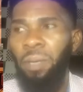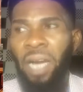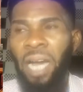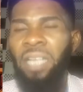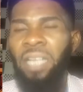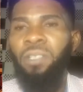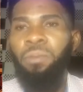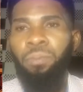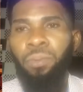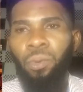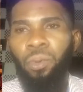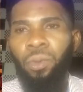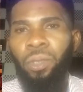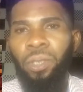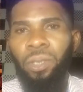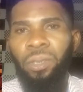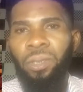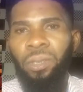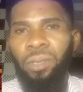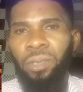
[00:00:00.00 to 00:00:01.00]
This really
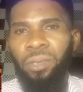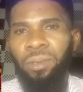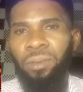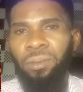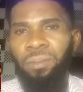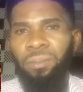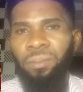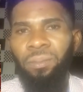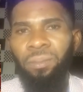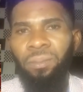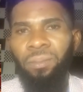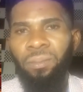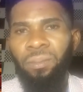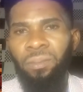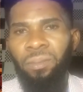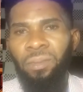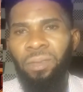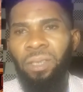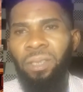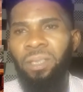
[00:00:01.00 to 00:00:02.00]
touched me.
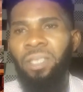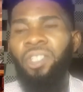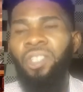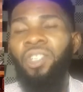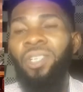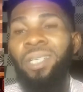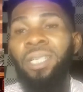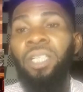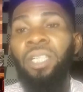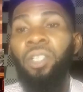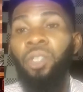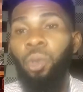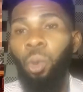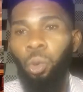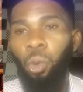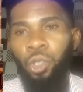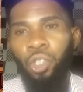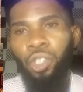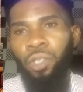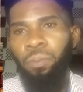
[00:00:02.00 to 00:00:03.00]
You know, this
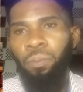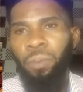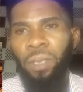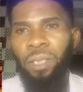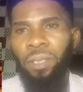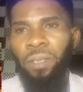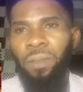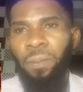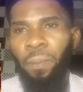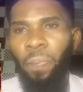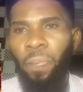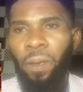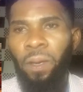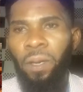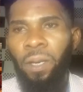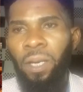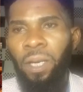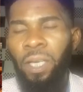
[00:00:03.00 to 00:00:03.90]
is someone,